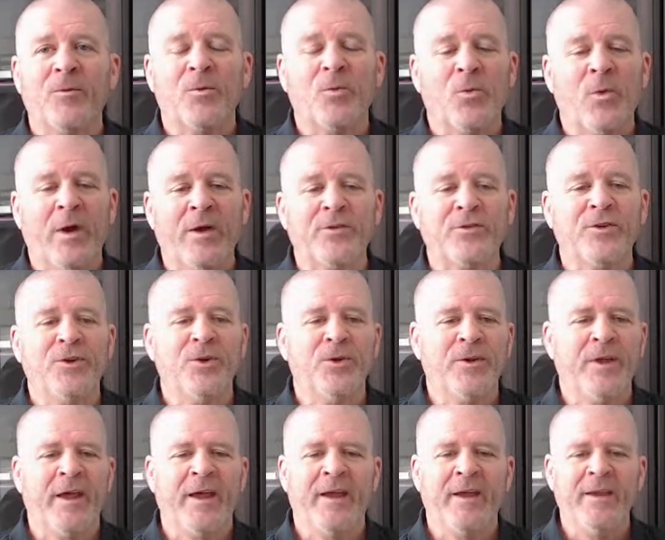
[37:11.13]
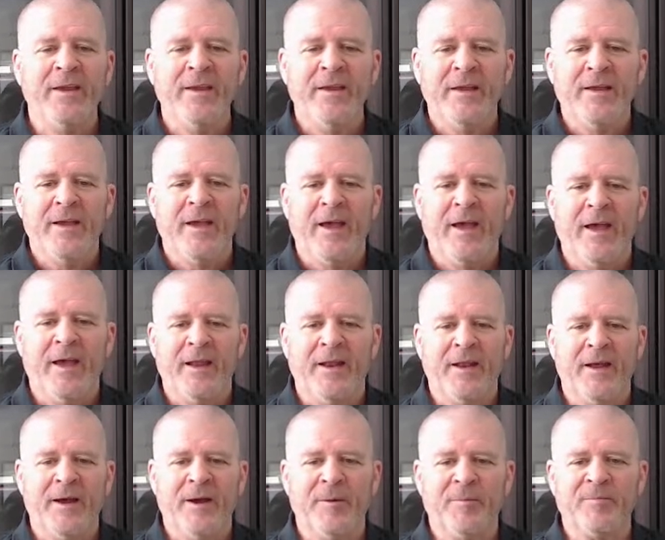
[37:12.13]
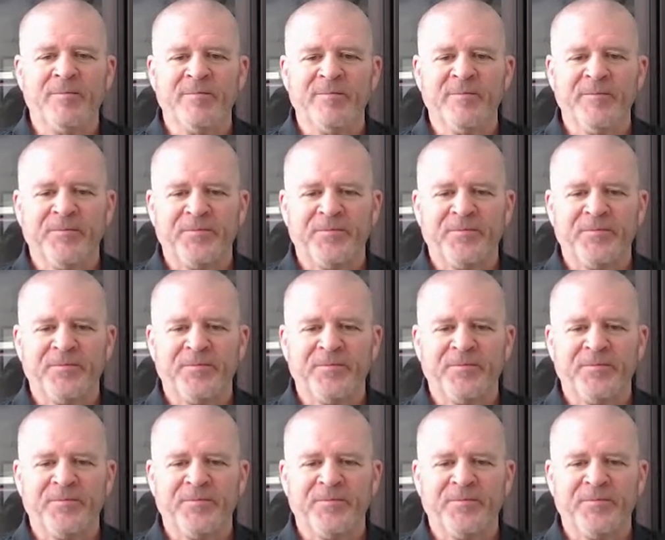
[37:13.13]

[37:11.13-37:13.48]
rest of your day, and I